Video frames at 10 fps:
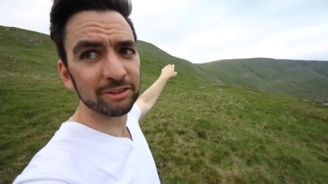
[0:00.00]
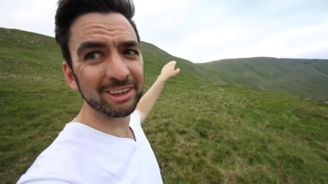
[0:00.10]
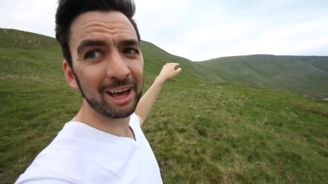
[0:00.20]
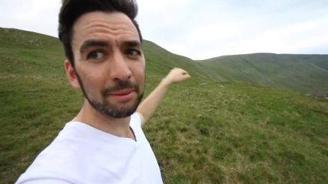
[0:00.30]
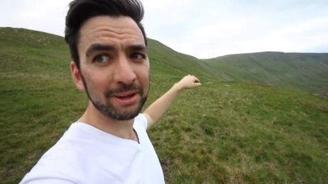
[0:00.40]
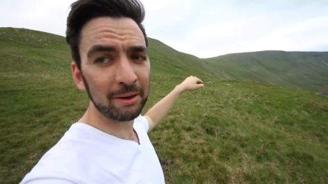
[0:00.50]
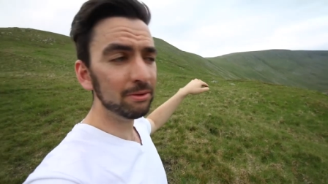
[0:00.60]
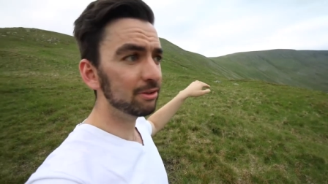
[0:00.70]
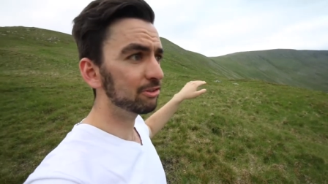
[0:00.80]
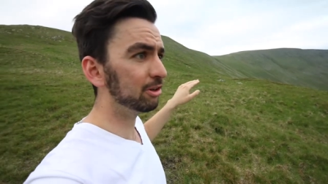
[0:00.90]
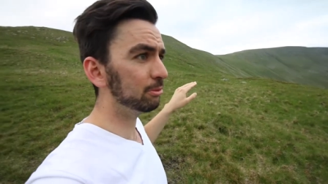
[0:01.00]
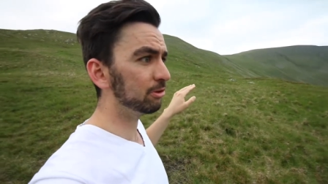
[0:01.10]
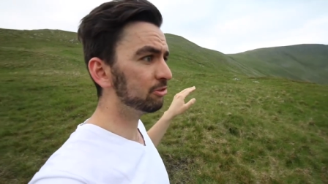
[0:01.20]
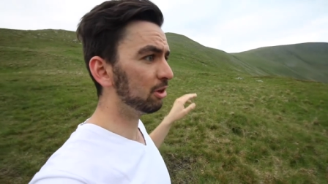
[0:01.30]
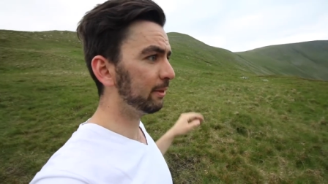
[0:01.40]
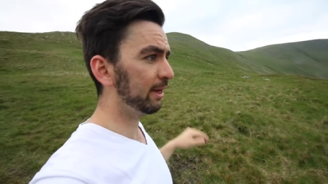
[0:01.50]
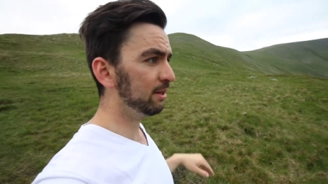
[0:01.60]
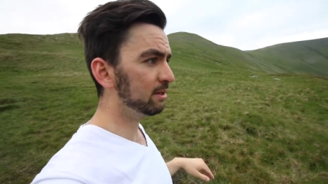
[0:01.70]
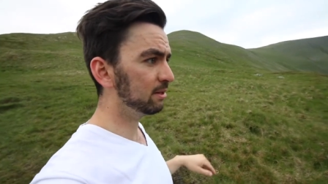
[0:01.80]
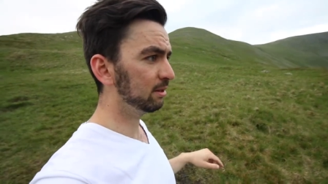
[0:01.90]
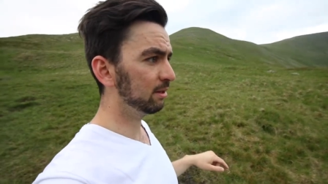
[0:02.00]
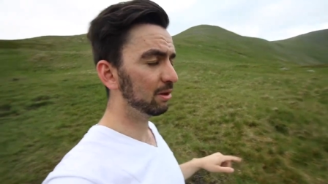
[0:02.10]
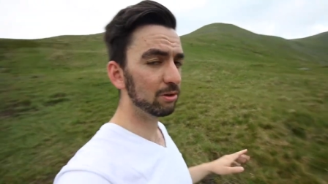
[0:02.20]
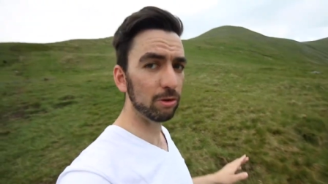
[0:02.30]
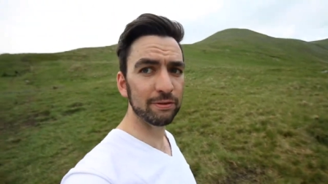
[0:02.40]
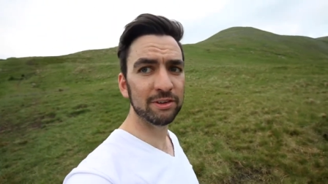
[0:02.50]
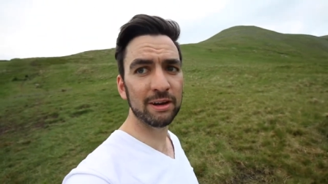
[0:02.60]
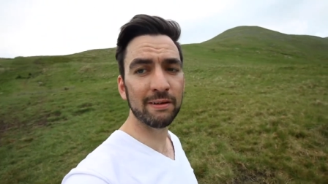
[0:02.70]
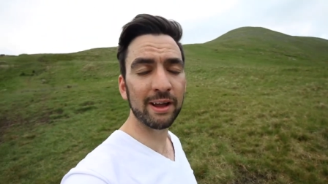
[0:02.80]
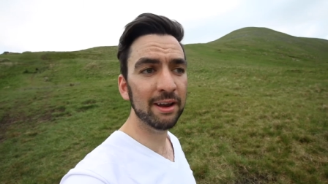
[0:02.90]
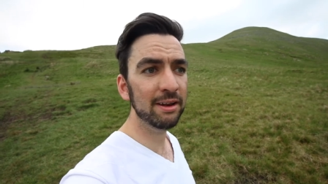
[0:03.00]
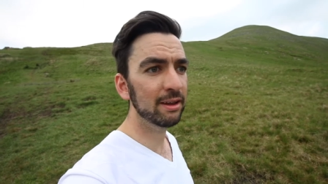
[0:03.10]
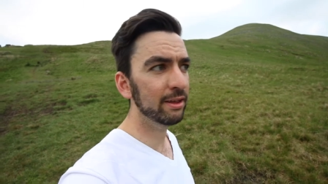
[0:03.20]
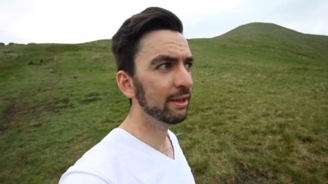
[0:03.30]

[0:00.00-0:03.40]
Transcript: There's a gap down, so we'll stop there, look for deer again,